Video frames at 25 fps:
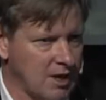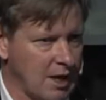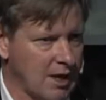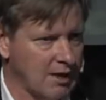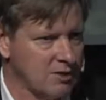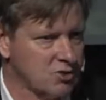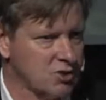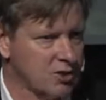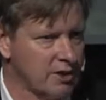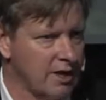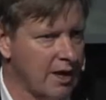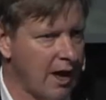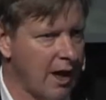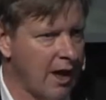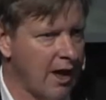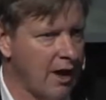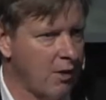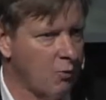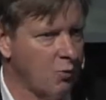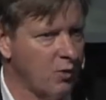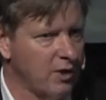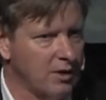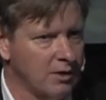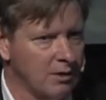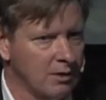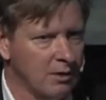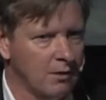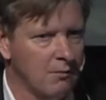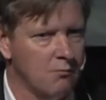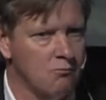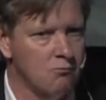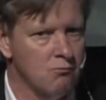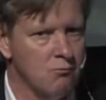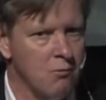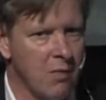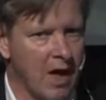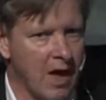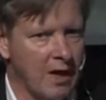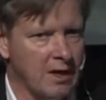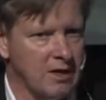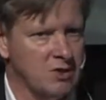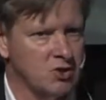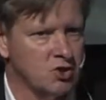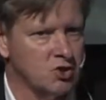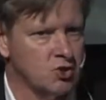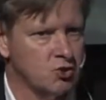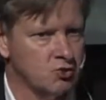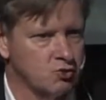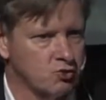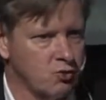actually how we
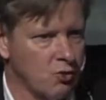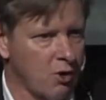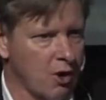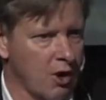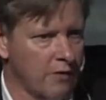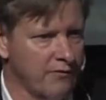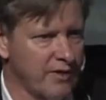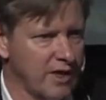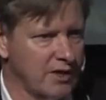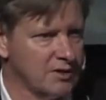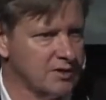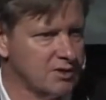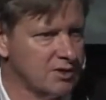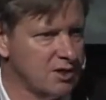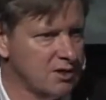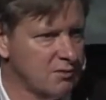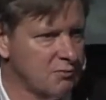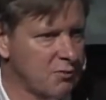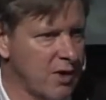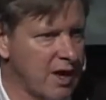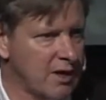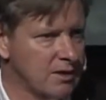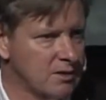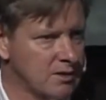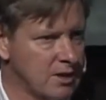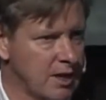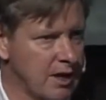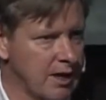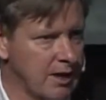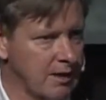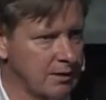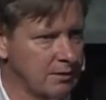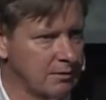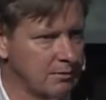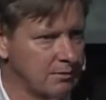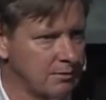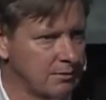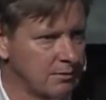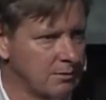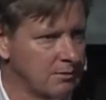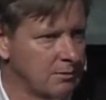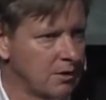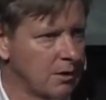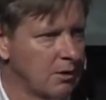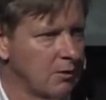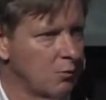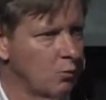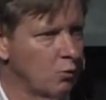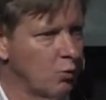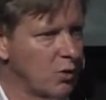managed to drive our seed bank down.
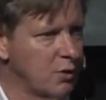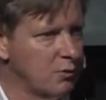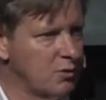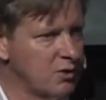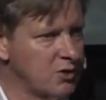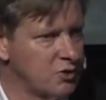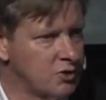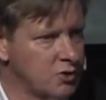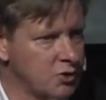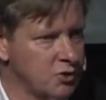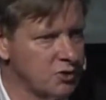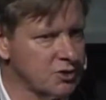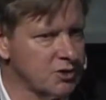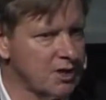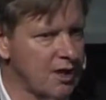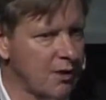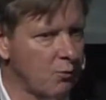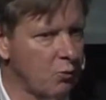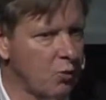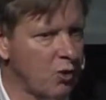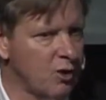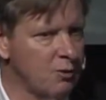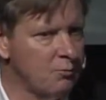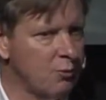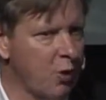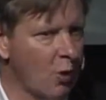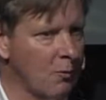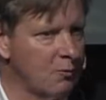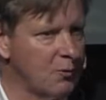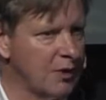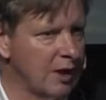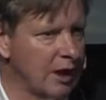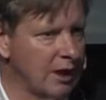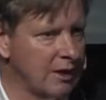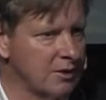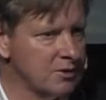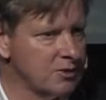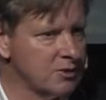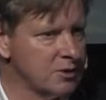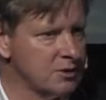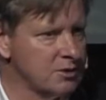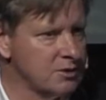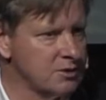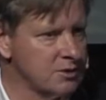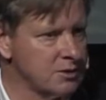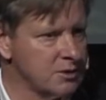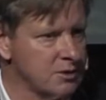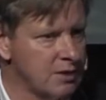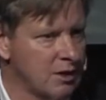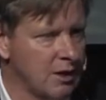We reduced our weed
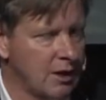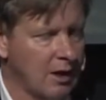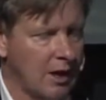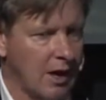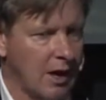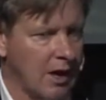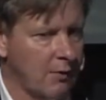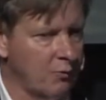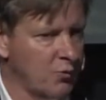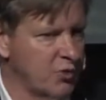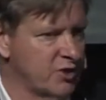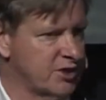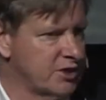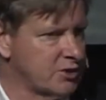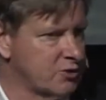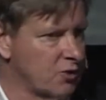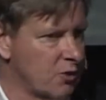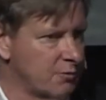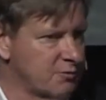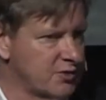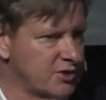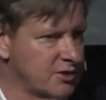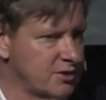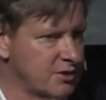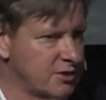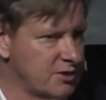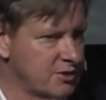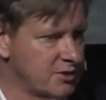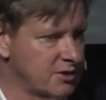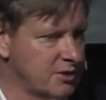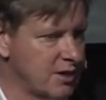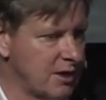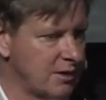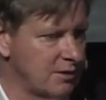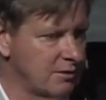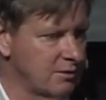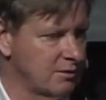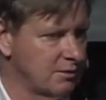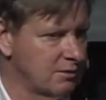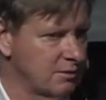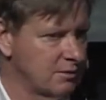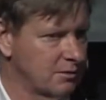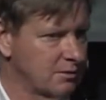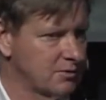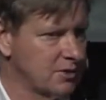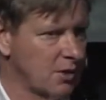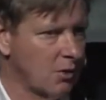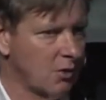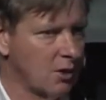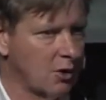populations and we stopped seed set.
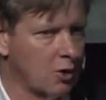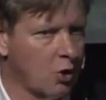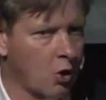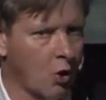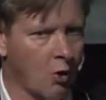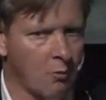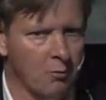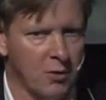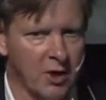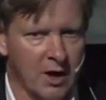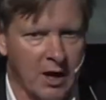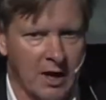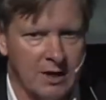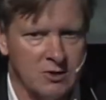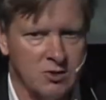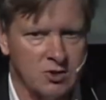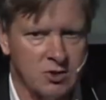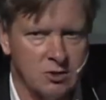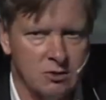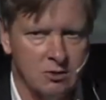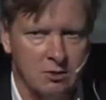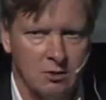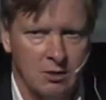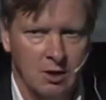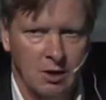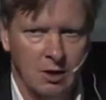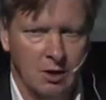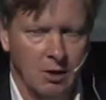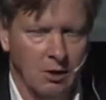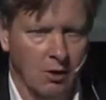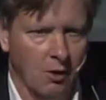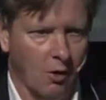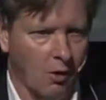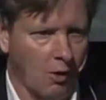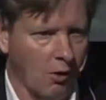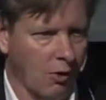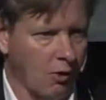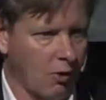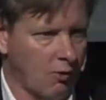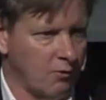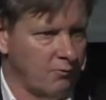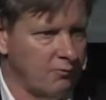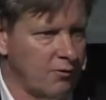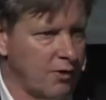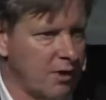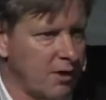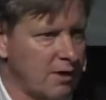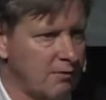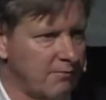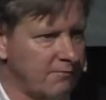So a combination of
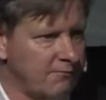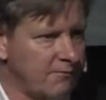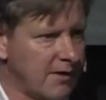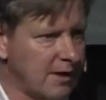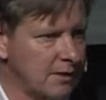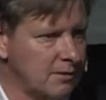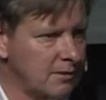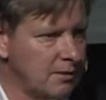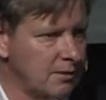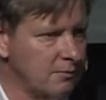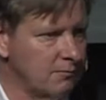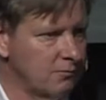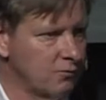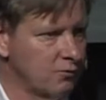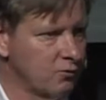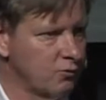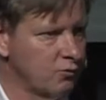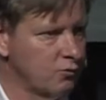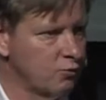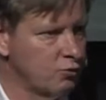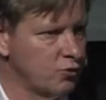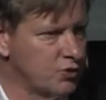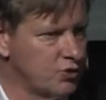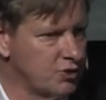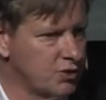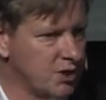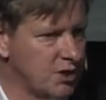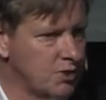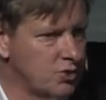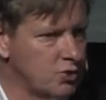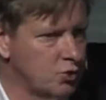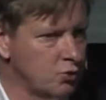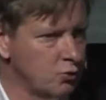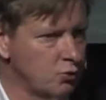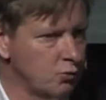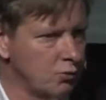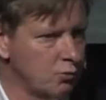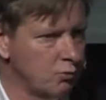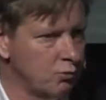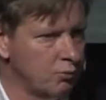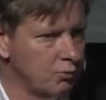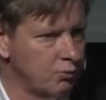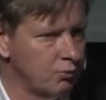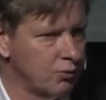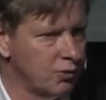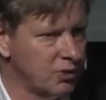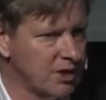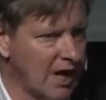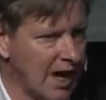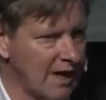effective residual
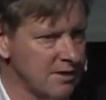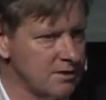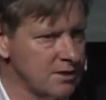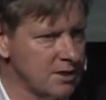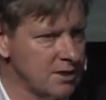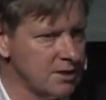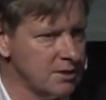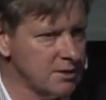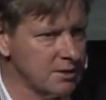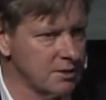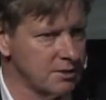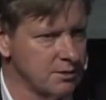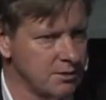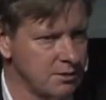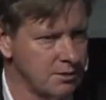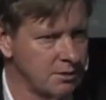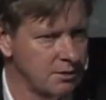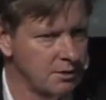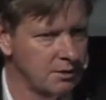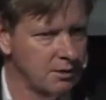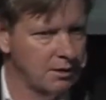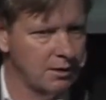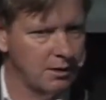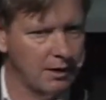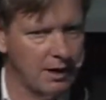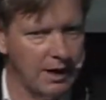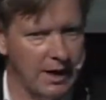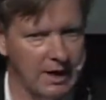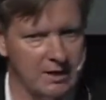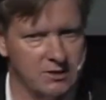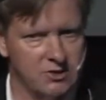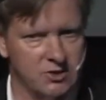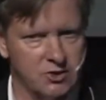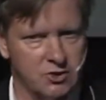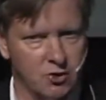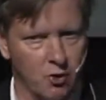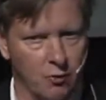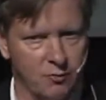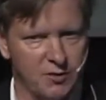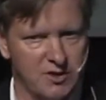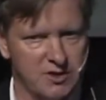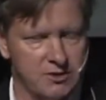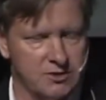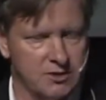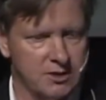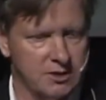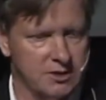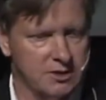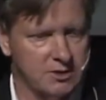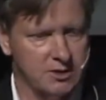tactics and stopping
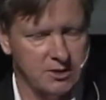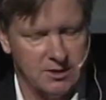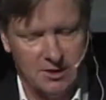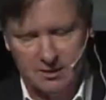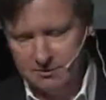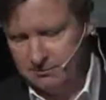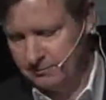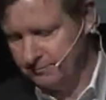seed set.